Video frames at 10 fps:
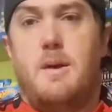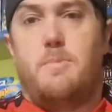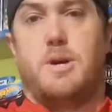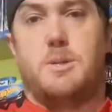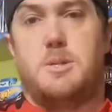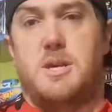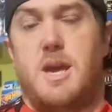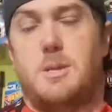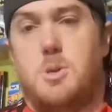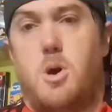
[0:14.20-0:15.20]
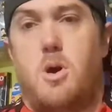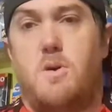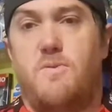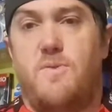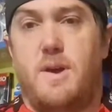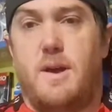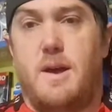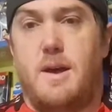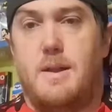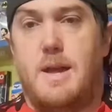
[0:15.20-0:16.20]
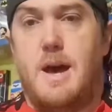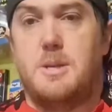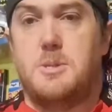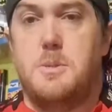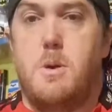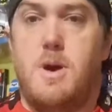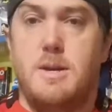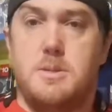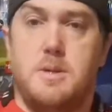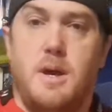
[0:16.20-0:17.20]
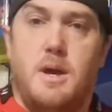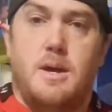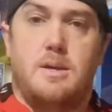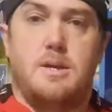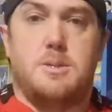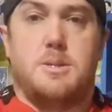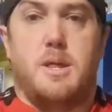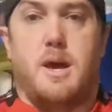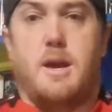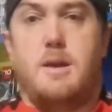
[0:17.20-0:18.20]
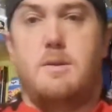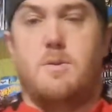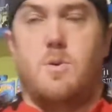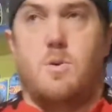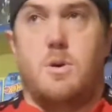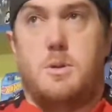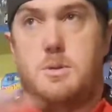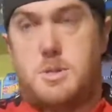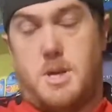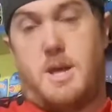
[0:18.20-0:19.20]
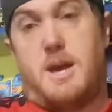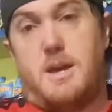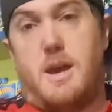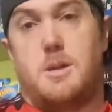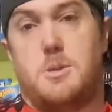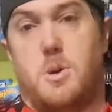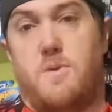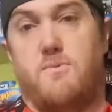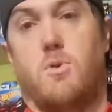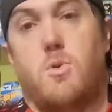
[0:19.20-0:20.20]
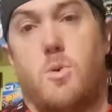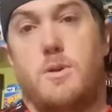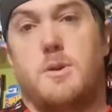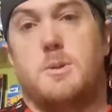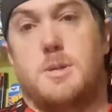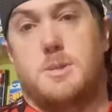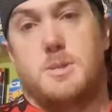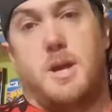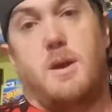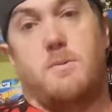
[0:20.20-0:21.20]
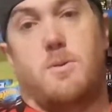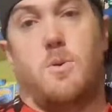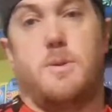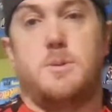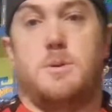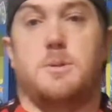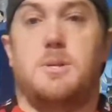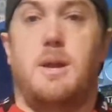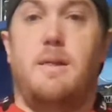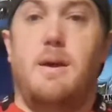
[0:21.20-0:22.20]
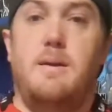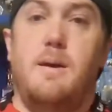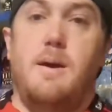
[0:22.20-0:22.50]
But as of last night, yesterday, or today as of recording, because as I say, I record this on a Saturday,